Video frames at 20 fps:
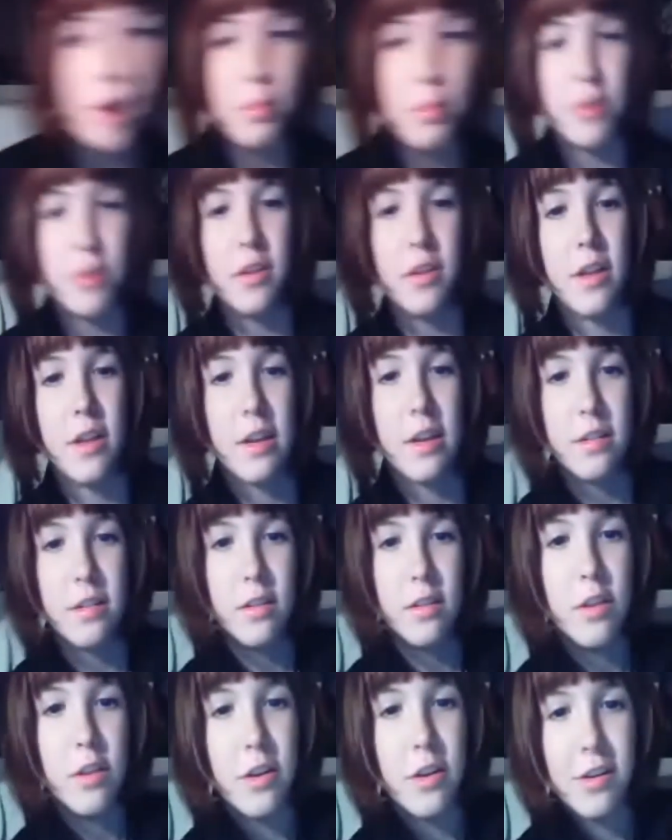put like
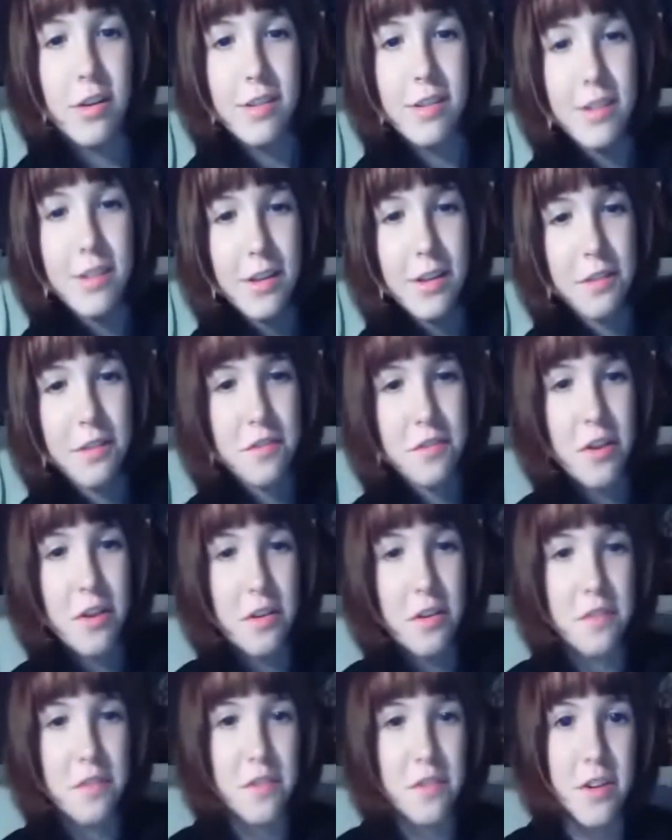le in front of
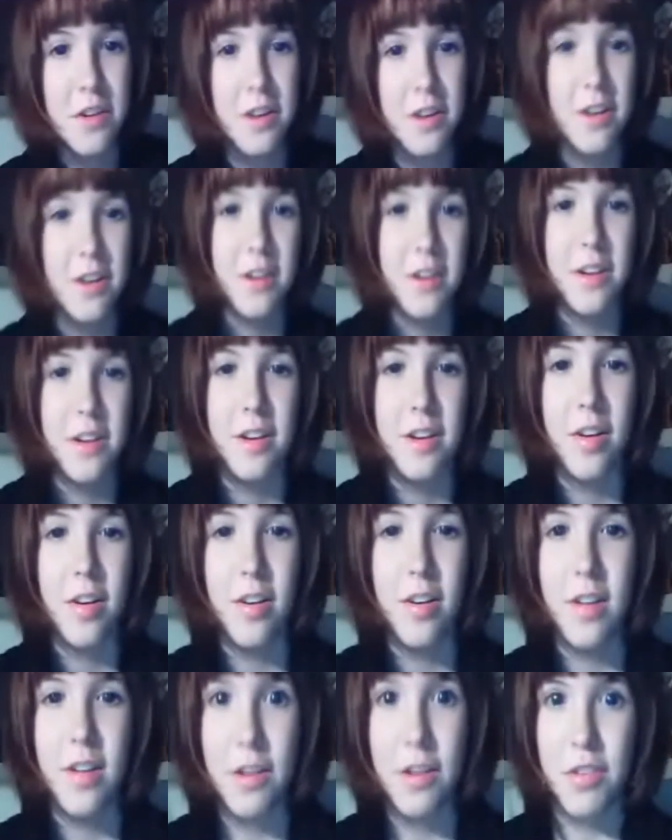
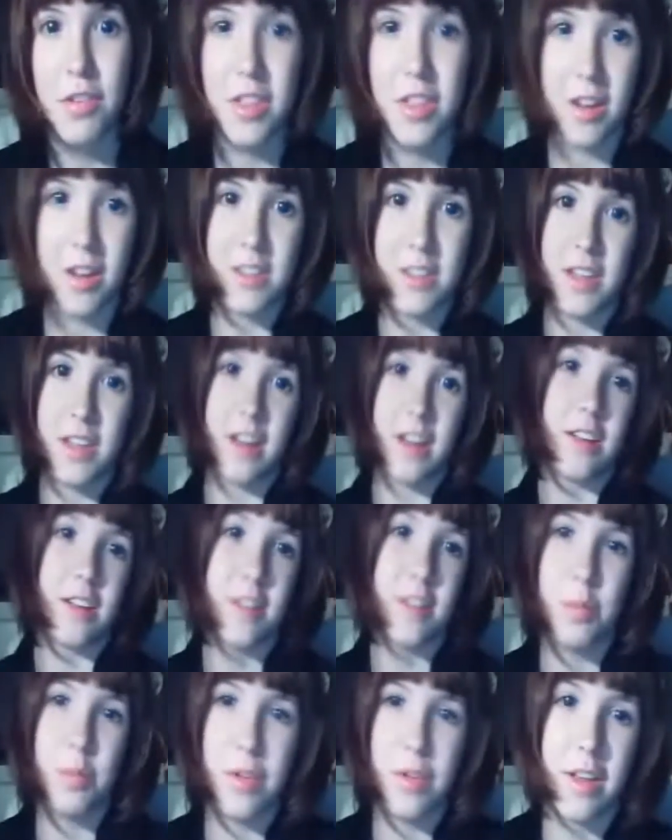everything I say,
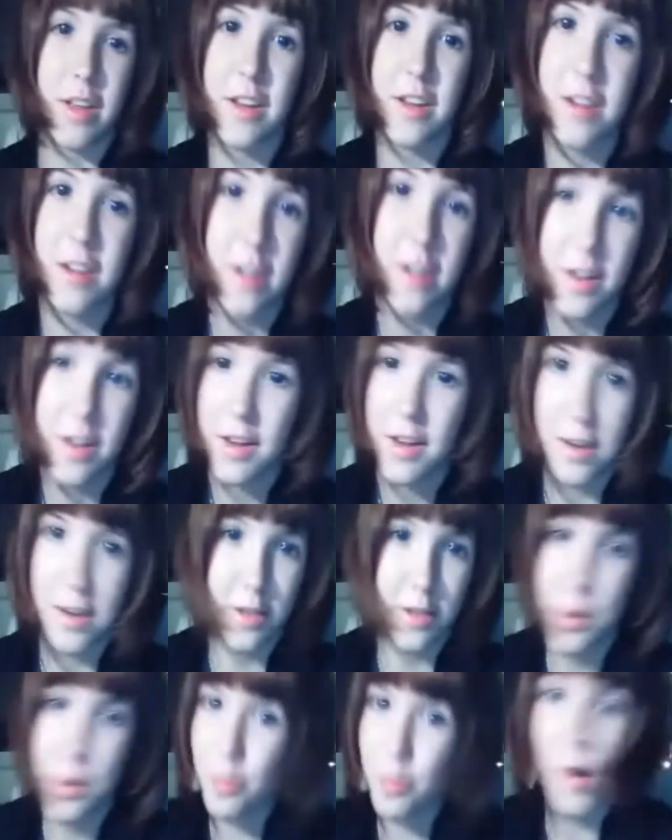like
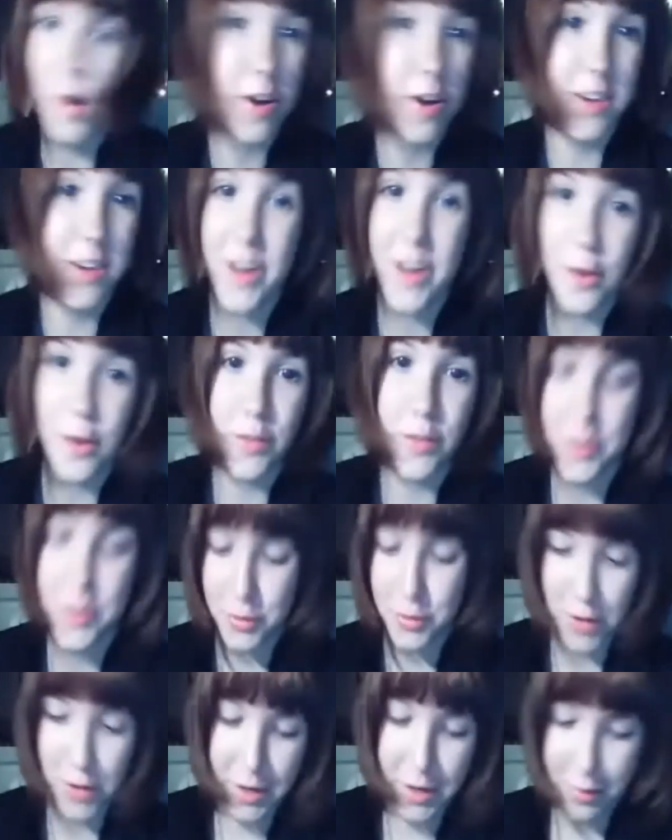le walking down the
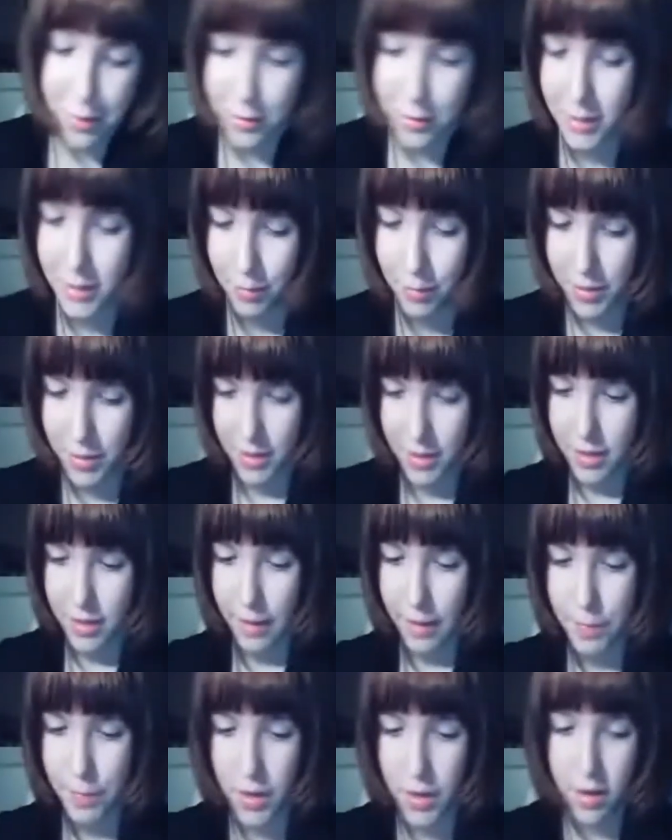street or something like that.
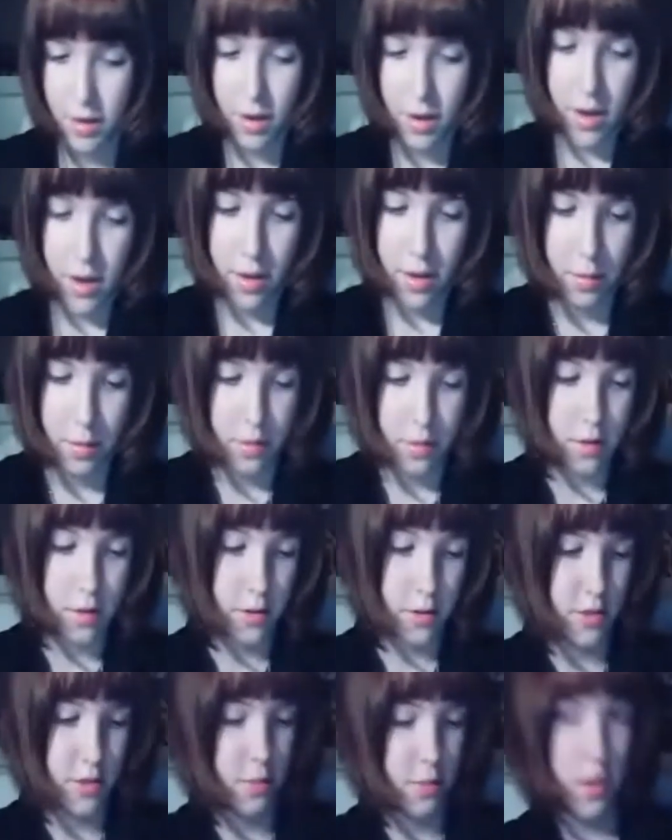And this
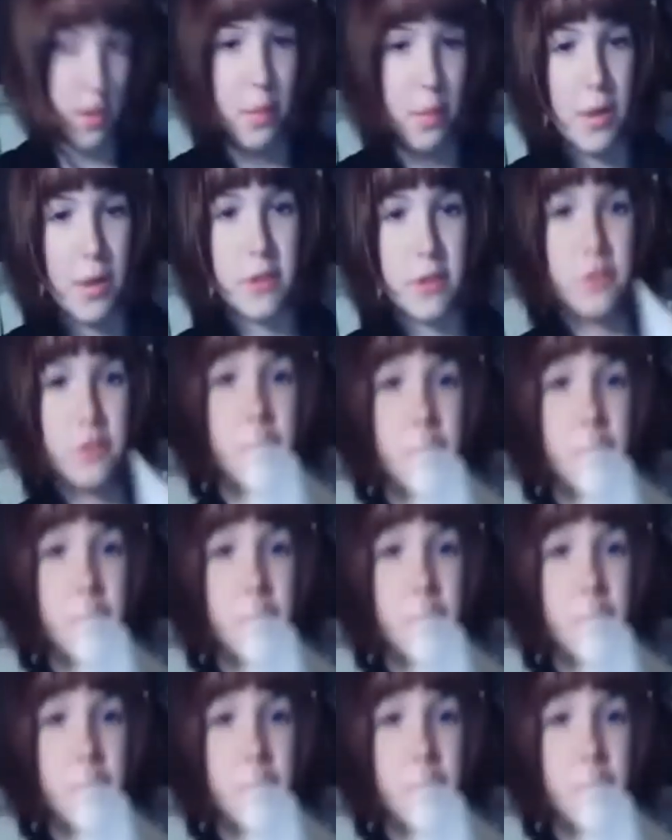is my picture for